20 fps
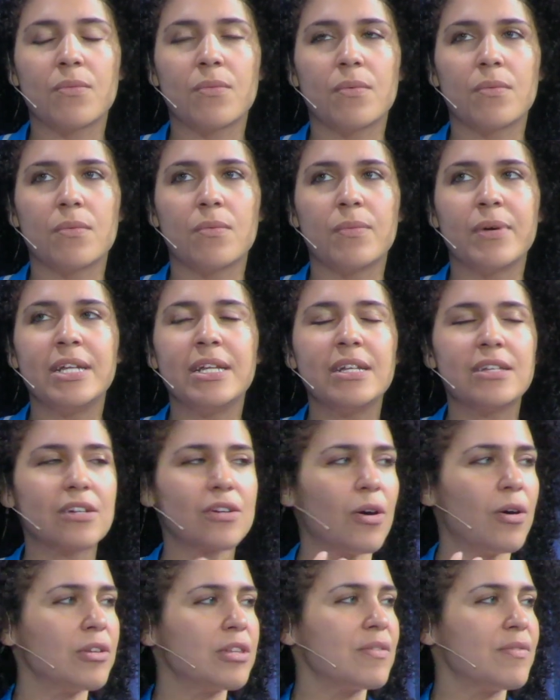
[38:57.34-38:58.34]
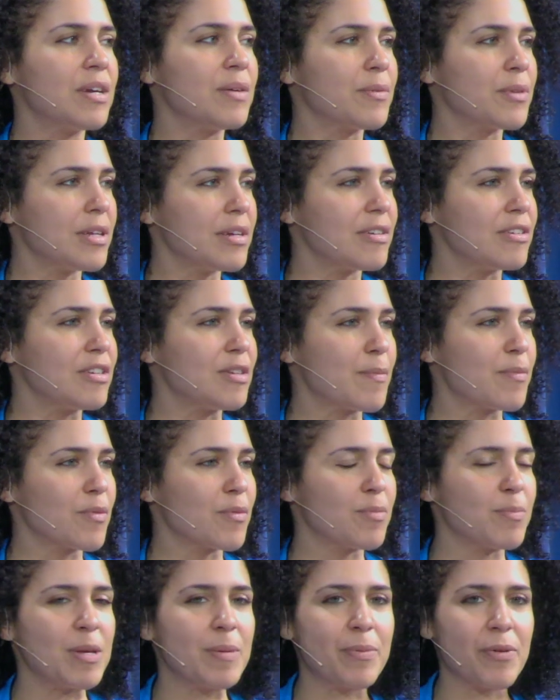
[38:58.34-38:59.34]
we need to cultivate relationships
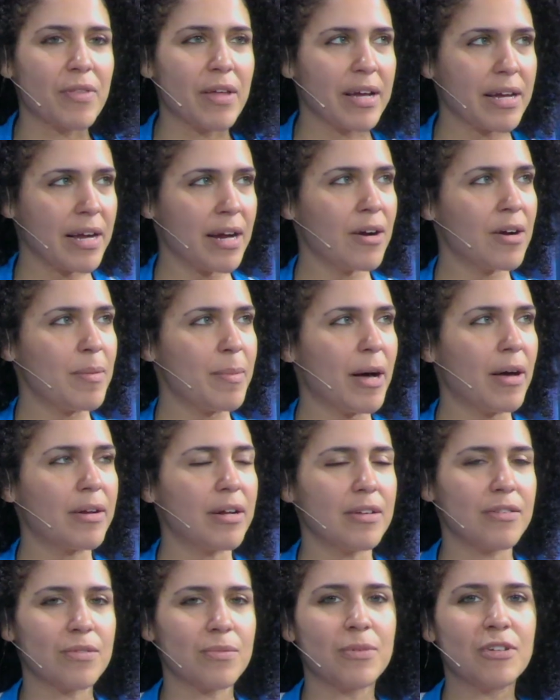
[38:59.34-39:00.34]
with people that care about us,